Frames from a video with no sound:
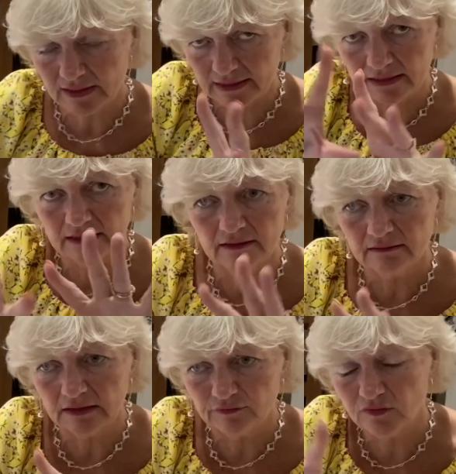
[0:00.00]
in
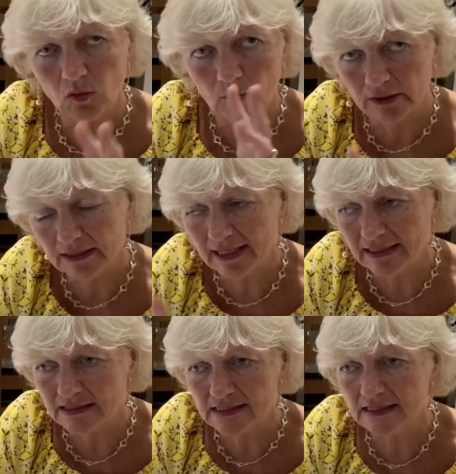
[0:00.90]
a form
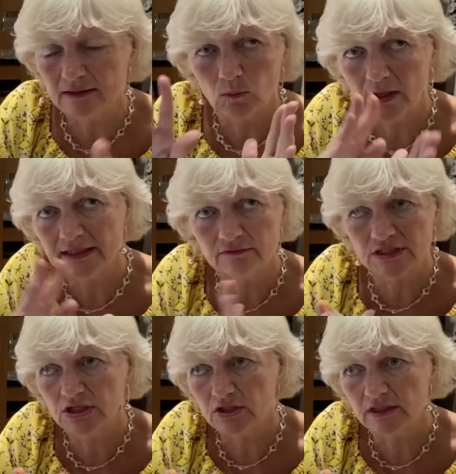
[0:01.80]
online saying why you're
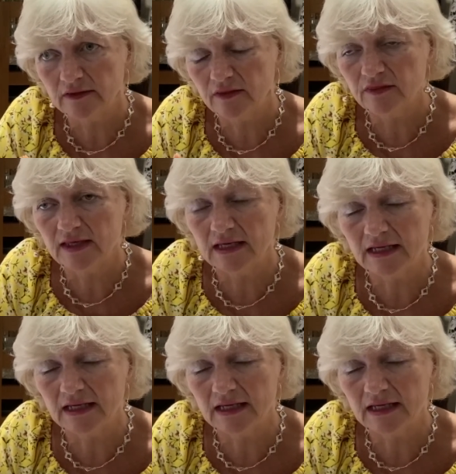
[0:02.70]
returning the thing,